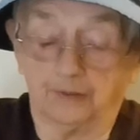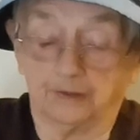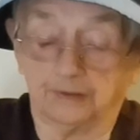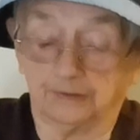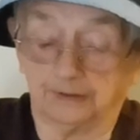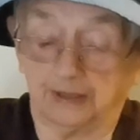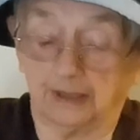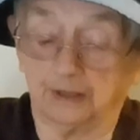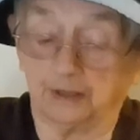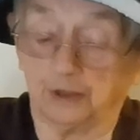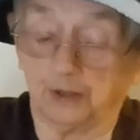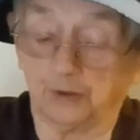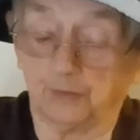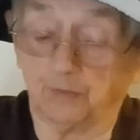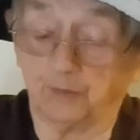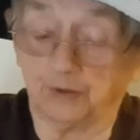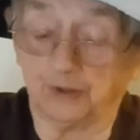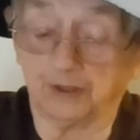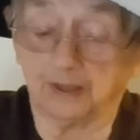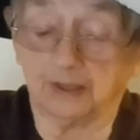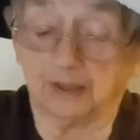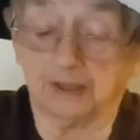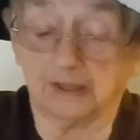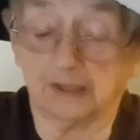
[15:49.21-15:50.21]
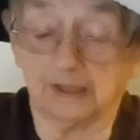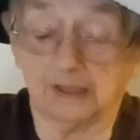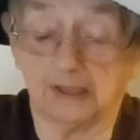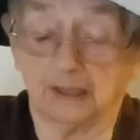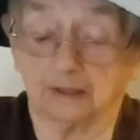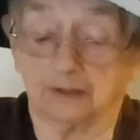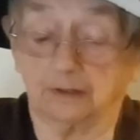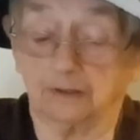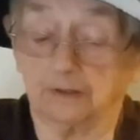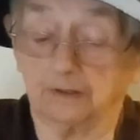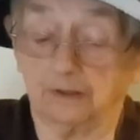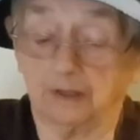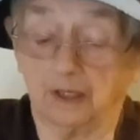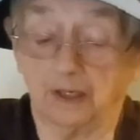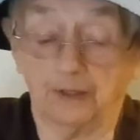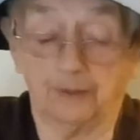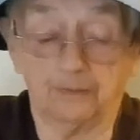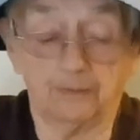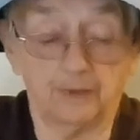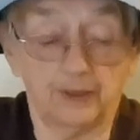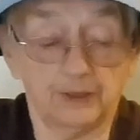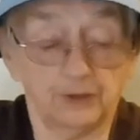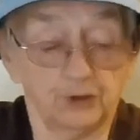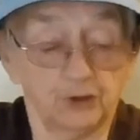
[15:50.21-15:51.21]
tennis was considered a
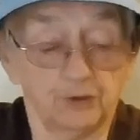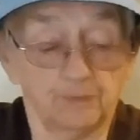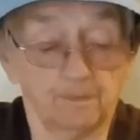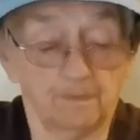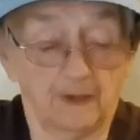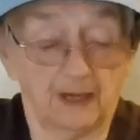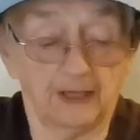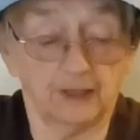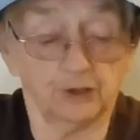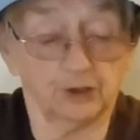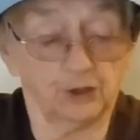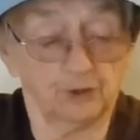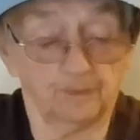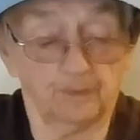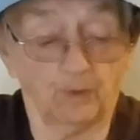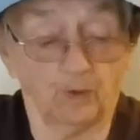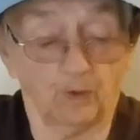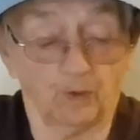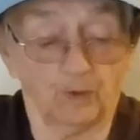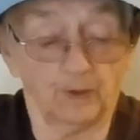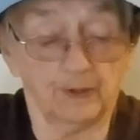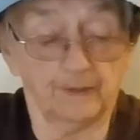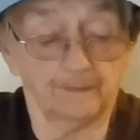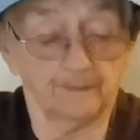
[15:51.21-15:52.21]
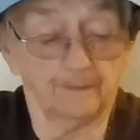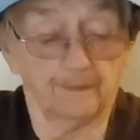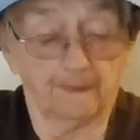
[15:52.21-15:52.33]
rich man's sport,